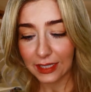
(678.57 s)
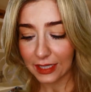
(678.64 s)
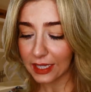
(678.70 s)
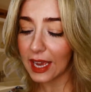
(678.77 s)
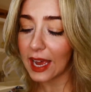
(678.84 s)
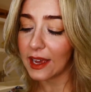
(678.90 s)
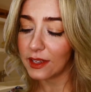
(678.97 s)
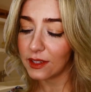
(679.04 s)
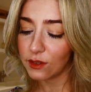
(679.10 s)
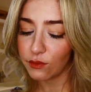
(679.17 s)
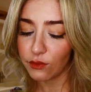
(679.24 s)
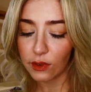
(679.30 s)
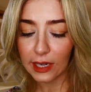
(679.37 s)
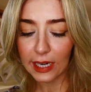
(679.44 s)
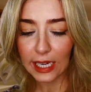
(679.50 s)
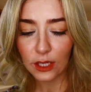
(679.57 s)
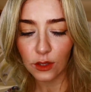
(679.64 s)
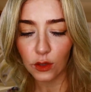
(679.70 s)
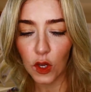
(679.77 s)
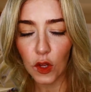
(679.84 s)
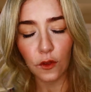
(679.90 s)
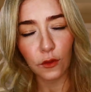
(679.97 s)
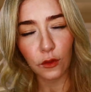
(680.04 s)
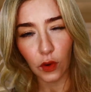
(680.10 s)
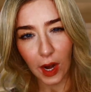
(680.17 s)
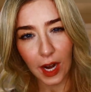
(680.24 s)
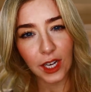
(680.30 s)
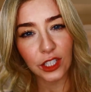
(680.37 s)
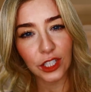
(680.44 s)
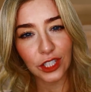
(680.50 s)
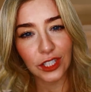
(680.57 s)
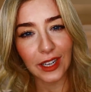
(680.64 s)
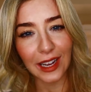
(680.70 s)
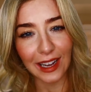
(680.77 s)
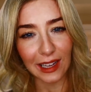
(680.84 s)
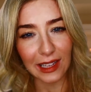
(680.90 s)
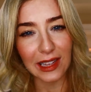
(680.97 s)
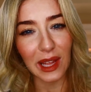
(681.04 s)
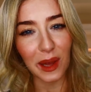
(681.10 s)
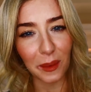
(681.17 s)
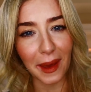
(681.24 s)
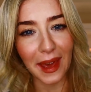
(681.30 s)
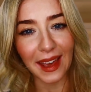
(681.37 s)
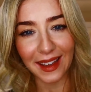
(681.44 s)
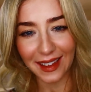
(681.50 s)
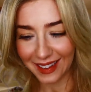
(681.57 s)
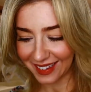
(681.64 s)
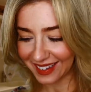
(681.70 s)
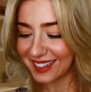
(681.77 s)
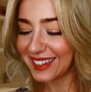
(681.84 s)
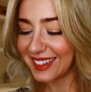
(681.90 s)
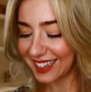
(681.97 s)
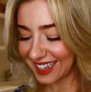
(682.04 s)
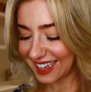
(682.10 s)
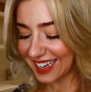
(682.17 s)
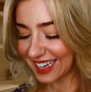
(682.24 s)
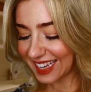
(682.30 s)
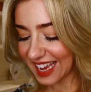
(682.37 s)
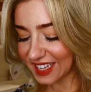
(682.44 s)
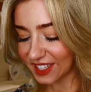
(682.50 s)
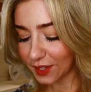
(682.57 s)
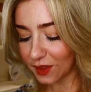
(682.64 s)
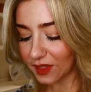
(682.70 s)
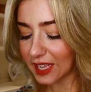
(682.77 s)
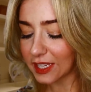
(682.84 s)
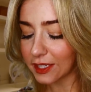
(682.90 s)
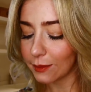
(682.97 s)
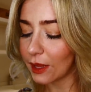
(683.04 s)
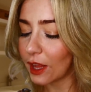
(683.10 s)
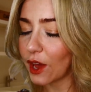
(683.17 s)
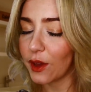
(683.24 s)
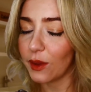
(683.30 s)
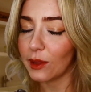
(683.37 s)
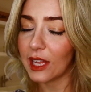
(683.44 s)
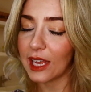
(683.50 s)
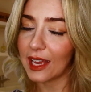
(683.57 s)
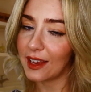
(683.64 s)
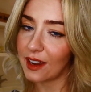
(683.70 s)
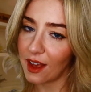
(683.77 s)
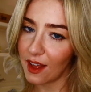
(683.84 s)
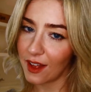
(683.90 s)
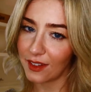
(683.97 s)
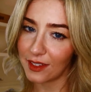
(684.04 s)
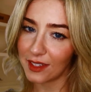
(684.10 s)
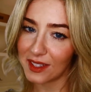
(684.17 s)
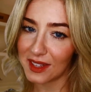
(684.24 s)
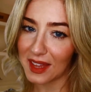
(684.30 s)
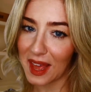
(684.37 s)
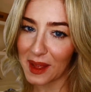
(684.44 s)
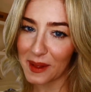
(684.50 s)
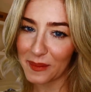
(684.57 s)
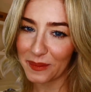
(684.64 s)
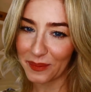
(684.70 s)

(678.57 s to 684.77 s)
Yeah, it's really sort of fresh and glowy. Yeah, so this will only enhance that.